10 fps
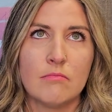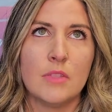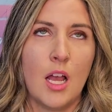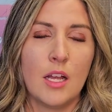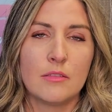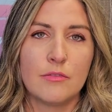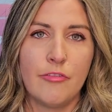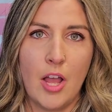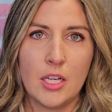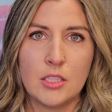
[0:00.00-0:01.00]
not
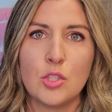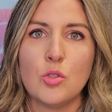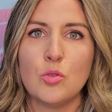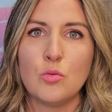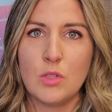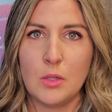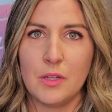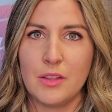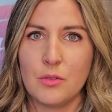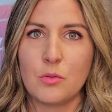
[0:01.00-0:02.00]
fun to deal
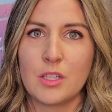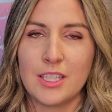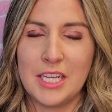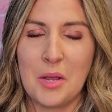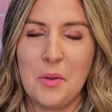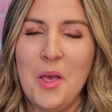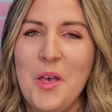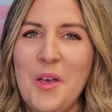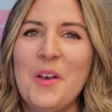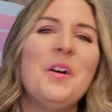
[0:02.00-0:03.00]
with or clean
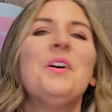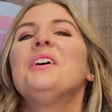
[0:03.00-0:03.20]
up.